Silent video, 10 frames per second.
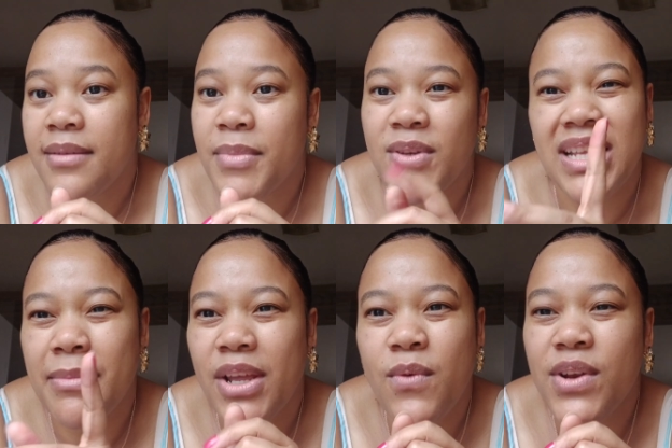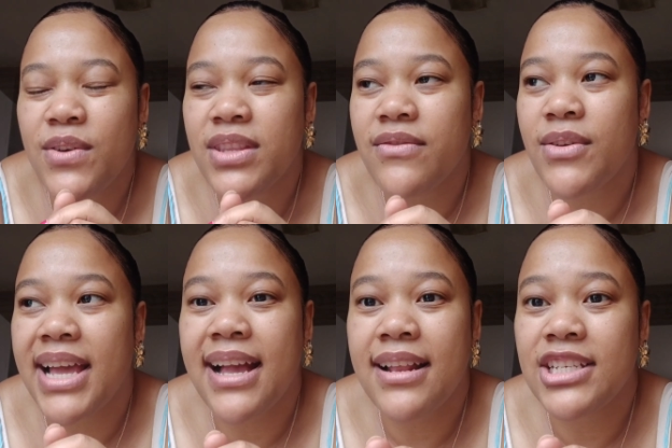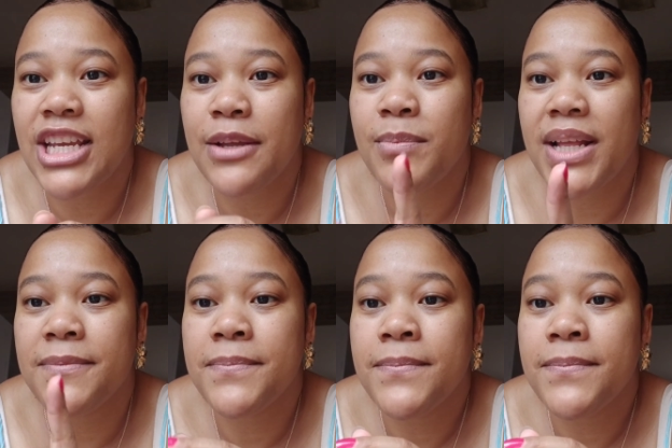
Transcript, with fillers: because i'm recording on the phone i can't check but